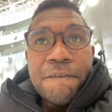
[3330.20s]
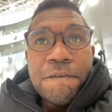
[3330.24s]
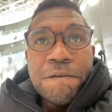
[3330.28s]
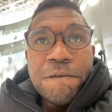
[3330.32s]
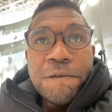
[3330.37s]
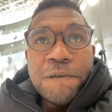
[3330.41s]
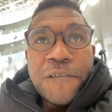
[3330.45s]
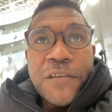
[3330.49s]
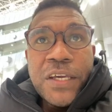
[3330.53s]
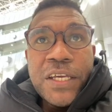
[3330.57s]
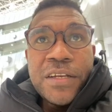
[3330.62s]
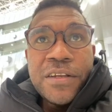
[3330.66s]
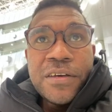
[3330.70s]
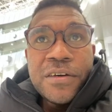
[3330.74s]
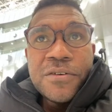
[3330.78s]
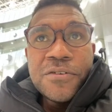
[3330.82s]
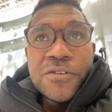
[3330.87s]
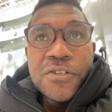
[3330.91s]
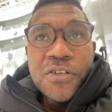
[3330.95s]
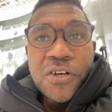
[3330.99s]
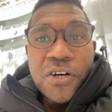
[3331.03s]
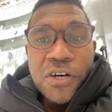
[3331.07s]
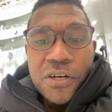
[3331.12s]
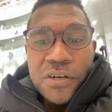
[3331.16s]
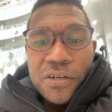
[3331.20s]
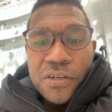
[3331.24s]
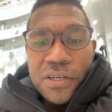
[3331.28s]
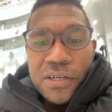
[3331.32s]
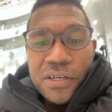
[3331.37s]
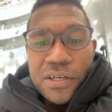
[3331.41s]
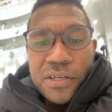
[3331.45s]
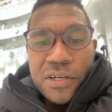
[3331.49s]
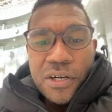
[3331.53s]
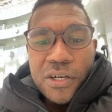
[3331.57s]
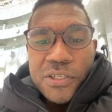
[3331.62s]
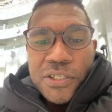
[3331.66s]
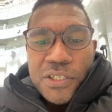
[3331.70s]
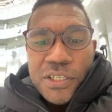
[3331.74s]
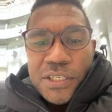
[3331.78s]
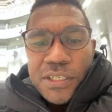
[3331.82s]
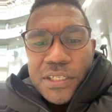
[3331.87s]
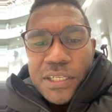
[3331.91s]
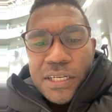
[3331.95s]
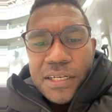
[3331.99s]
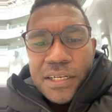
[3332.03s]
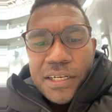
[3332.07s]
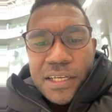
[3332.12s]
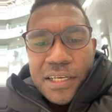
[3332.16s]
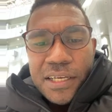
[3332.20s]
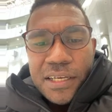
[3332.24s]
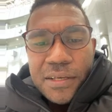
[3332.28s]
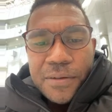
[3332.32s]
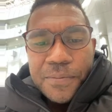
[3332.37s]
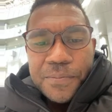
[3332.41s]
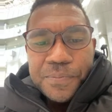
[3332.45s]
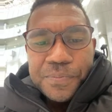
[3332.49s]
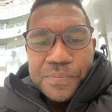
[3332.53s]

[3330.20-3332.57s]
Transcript: videos consistently